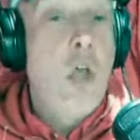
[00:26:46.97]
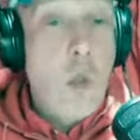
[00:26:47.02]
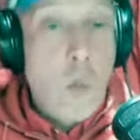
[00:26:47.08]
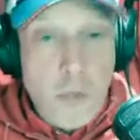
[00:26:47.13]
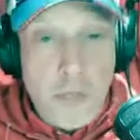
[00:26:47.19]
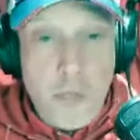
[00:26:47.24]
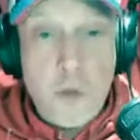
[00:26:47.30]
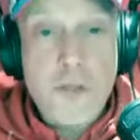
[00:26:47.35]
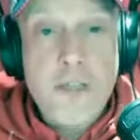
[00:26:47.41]

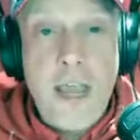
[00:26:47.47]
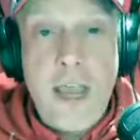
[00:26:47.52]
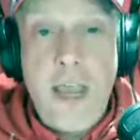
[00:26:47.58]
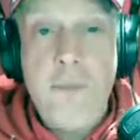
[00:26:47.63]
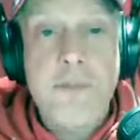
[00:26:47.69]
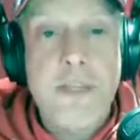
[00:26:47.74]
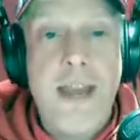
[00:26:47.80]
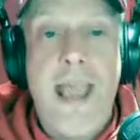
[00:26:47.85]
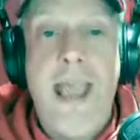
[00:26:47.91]
Well, those
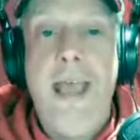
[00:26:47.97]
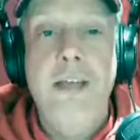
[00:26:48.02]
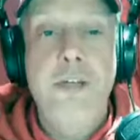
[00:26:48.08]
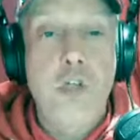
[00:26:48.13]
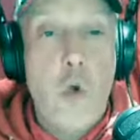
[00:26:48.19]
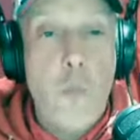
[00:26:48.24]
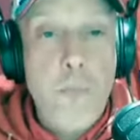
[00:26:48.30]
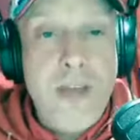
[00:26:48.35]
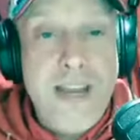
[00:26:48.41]
games in hand
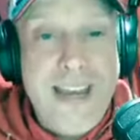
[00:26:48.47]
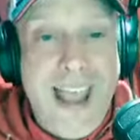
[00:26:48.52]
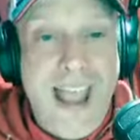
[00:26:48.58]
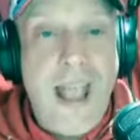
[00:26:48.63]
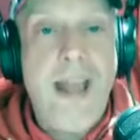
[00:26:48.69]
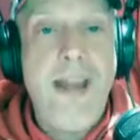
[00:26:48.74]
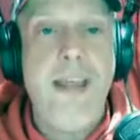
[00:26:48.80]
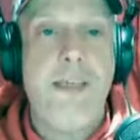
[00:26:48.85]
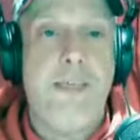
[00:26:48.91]
don't mean
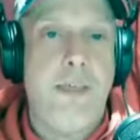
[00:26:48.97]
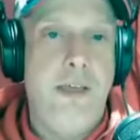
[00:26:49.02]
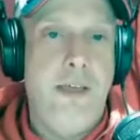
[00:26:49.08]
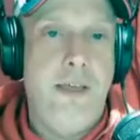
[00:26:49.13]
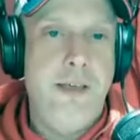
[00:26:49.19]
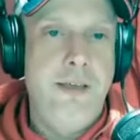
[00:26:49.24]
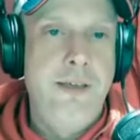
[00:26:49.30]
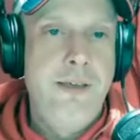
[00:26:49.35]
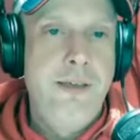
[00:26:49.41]

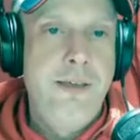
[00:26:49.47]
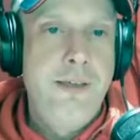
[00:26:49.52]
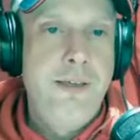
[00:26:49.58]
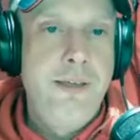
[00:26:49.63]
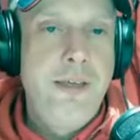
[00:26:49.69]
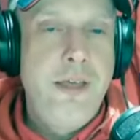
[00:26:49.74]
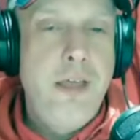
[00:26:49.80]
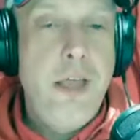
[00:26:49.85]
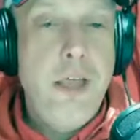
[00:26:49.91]
anything
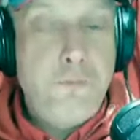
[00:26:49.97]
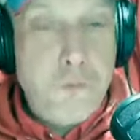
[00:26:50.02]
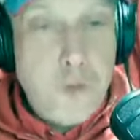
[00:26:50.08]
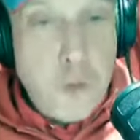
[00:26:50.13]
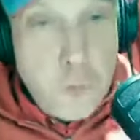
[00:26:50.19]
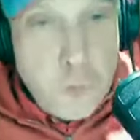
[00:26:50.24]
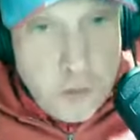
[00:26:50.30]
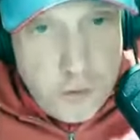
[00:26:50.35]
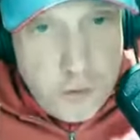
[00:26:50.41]
if
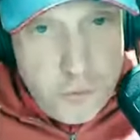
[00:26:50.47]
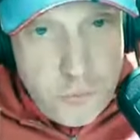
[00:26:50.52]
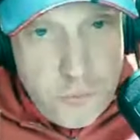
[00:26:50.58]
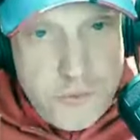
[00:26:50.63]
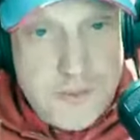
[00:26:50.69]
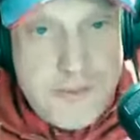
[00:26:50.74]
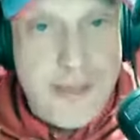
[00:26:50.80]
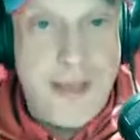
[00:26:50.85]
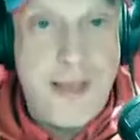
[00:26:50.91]
you
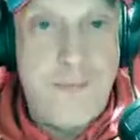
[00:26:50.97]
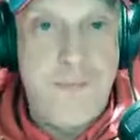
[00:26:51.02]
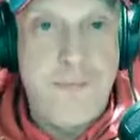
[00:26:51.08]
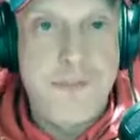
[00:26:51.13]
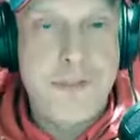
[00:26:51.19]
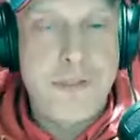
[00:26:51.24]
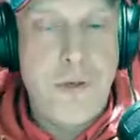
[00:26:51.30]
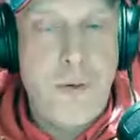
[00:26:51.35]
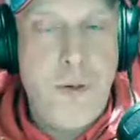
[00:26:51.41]
lose them.
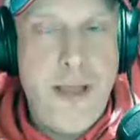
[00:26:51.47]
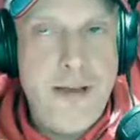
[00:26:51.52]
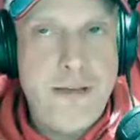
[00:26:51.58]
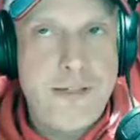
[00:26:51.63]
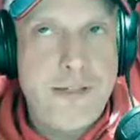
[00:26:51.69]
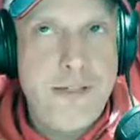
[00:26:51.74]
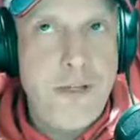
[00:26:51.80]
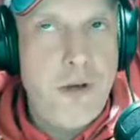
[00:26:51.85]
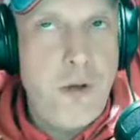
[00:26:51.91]
So
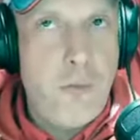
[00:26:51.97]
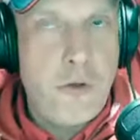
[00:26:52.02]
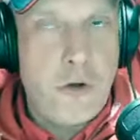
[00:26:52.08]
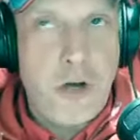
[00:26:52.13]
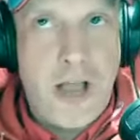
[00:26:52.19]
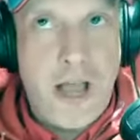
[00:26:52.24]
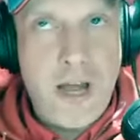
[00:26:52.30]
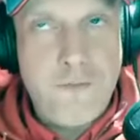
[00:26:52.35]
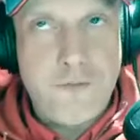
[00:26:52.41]
it's, you know, they're
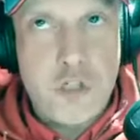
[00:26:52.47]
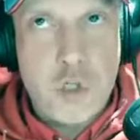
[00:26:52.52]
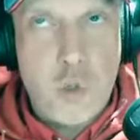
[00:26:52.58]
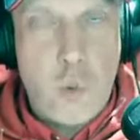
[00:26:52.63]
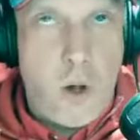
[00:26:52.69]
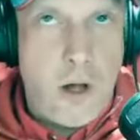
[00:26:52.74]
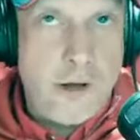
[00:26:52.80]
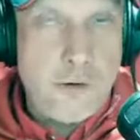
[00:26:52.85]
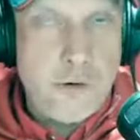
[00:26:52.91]
kind of
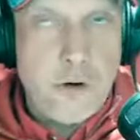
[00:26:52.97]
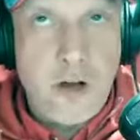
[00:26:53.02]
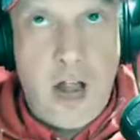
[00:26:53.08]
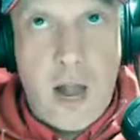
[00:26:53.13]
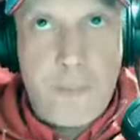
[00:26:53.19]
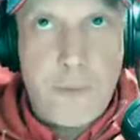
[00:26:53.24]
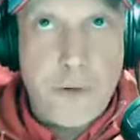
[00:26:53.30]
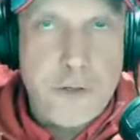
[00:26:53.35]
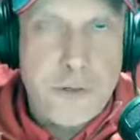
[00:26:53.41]
squandering
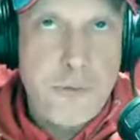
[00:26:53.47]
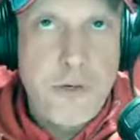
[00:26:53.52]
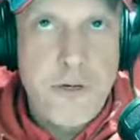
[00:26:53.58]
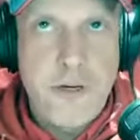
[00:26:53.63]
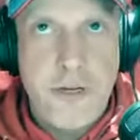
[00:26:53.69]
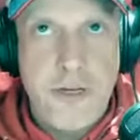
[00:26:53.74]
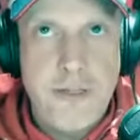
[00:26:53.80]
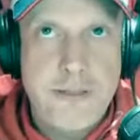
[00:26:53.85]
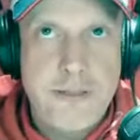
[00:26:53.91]

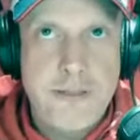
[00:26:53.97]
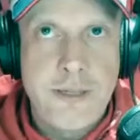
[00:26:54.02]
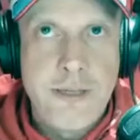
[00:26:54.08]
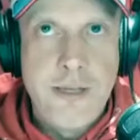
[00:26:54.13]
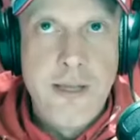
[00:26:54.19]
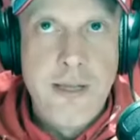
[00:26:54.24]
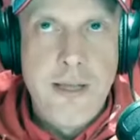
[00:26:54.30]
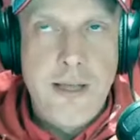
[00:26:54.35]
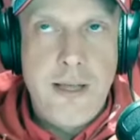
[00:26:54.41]
opportunities
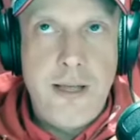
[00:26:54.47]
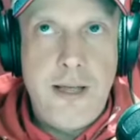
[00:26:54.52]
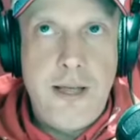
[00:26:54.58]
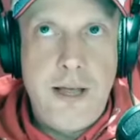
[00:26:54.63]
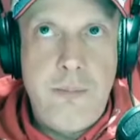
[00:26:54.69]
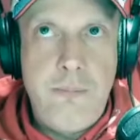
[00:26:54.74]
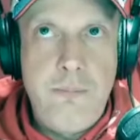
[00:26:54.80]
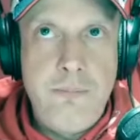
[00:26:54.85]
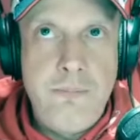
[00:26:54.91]

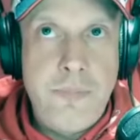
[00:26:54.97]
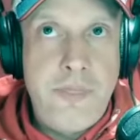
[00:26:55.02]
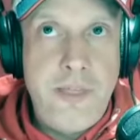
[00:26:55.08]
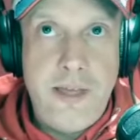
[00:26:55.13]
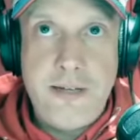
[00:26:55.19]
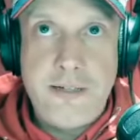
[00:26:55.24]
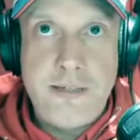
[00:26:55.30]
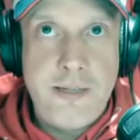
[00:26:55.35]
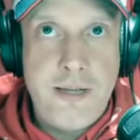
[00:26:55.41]

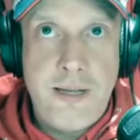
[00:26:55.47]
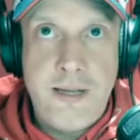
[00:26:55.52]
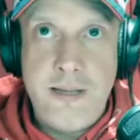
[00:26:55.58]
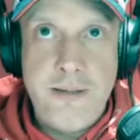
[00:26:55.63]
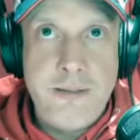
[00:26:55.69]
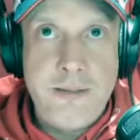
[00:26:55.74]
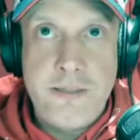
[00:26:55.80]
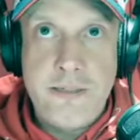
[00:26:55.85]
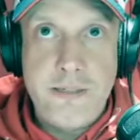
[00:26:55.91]

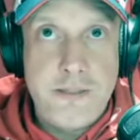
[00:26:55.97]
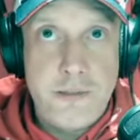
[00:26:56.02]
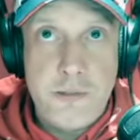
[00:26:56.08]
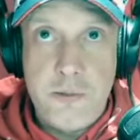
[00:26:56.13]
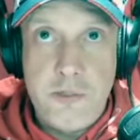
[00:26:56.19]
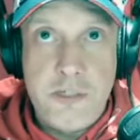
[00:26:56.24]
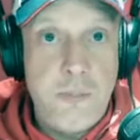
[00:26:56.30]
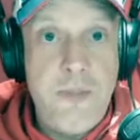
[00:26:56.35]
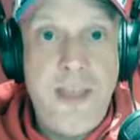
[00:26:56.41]
to
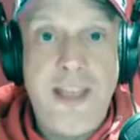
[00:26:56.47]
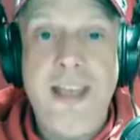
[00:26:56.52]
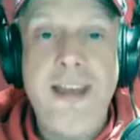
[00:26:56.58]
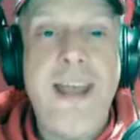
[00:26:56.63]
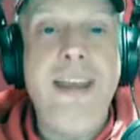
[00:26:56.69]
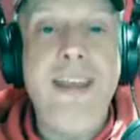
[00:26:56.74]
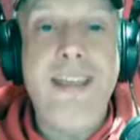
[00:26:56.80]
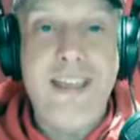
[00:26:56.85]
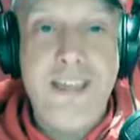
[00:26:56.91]
make it
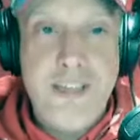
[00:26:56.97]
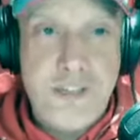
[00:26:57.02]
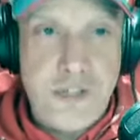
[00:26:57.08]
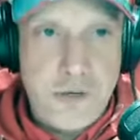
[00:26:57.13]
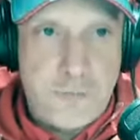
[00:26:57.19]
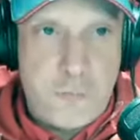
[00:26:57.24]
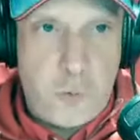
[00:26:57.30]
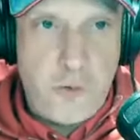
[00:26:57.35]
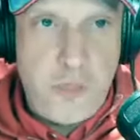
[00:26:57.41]
any
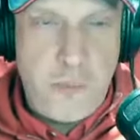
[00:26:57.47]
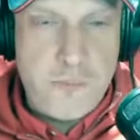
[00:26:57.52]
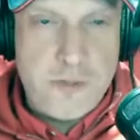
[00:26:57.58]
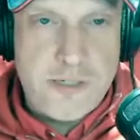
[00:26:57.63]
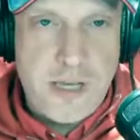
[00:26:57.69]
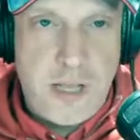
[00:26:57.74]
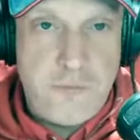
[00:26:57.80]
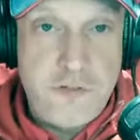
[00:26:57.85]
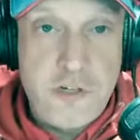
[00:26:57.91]
easier for
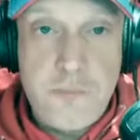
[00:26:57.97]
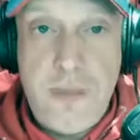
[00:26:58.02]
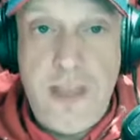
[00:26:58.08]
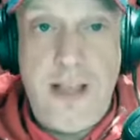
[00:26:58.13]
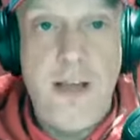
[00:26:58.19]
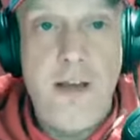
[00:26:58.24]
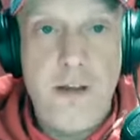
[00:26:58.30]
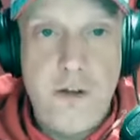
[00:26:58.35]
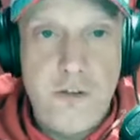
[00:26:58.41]
themselves to
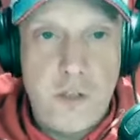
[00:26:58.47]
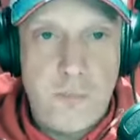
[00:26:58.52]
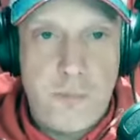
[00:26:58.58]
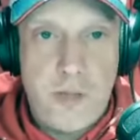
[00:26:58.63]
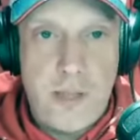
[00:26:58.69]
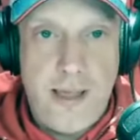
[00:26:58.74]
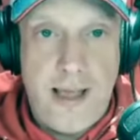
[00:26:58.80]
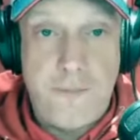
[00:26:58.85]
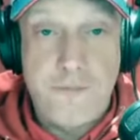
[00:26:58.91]
make it into the
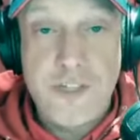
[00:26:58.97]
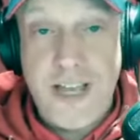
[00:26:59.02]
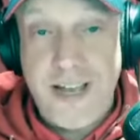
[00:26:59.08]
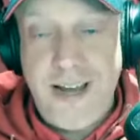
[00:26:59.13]
playoffs.